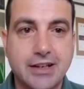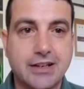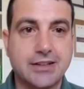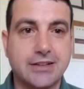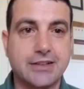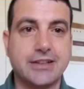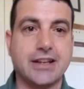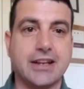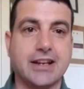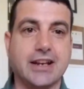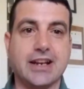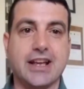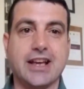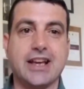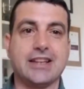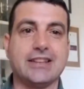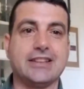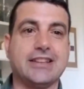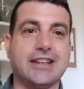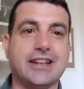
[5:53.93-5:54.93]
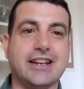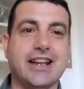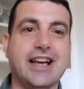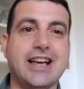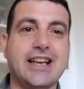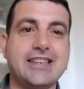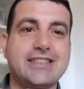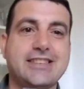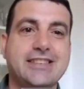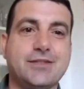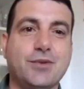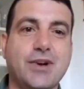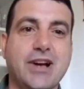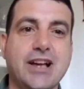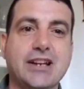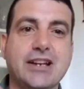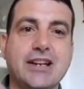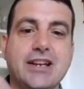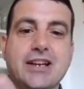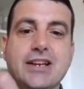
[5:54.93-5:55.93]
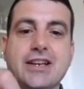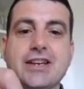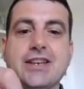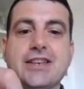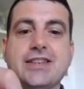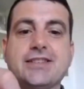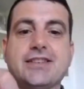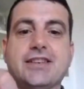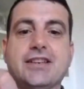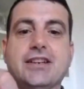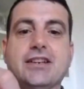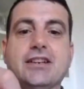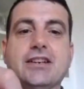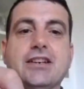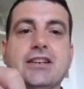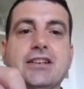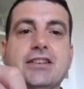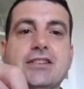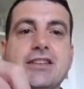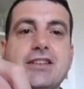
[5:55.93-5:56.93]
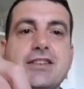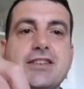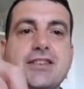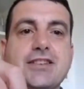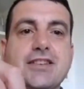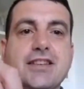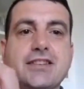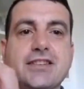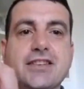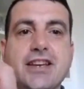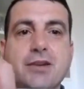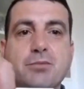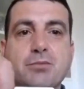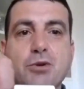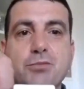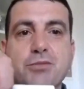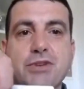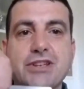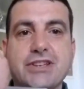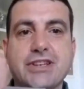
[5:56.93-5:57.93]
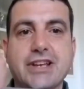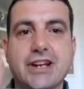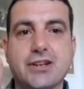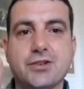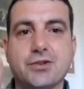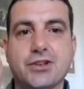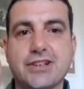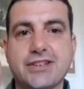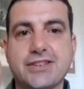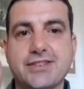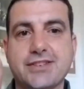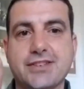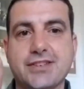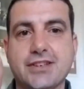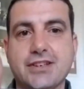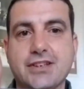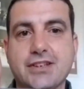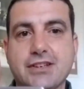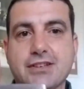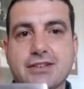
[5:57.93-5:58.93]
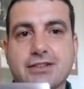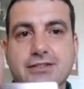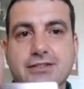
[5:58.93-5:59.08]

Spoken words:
the last one is this is a thermometer. You can see